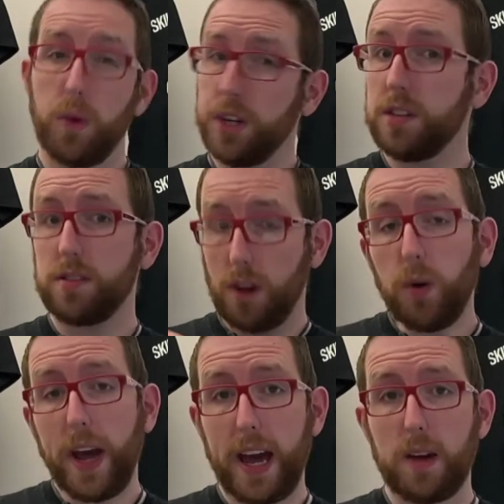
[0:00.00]
which is
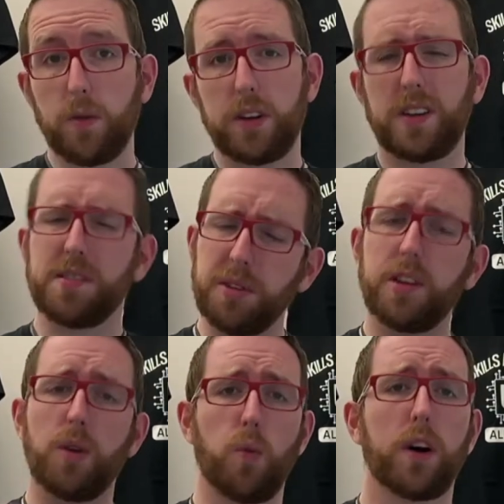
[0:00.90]
okay when it's something
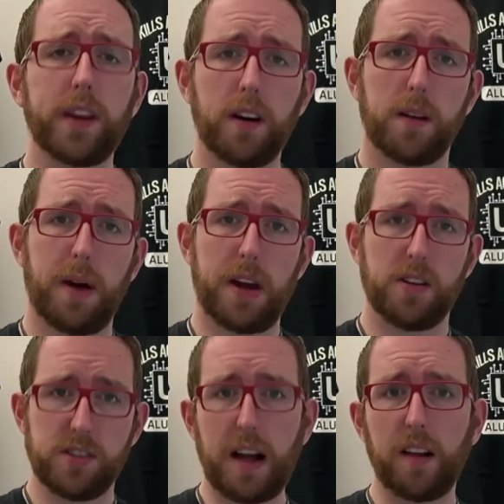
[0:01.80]
that you're working on by
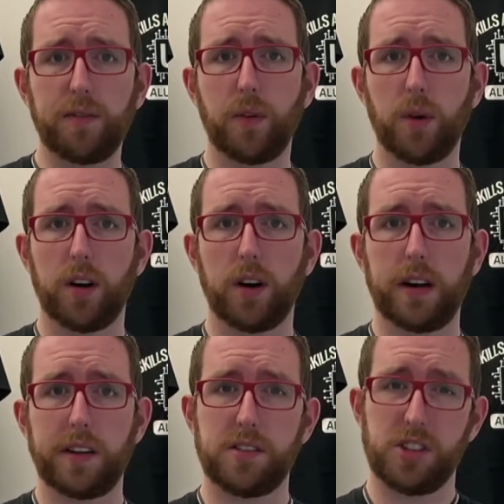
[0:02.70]
yourself or
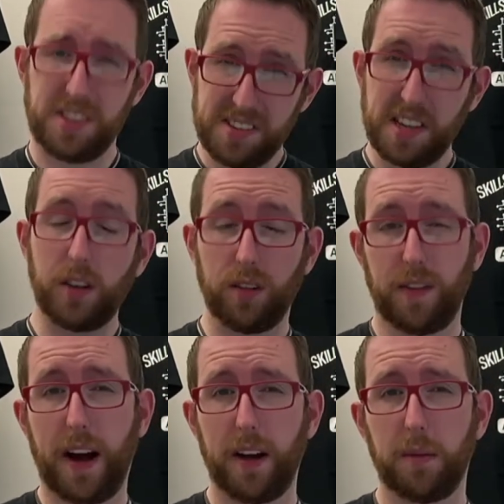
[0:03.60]
it's just a single
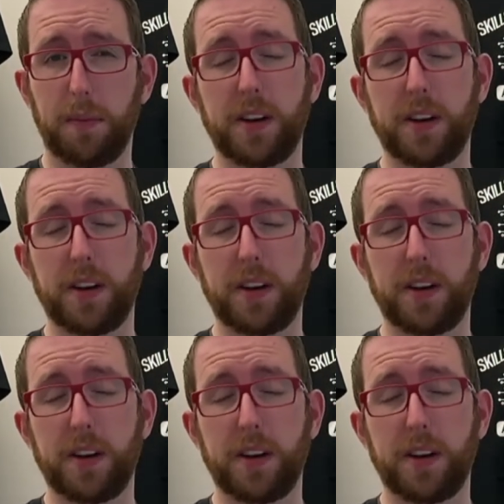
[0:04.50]
file.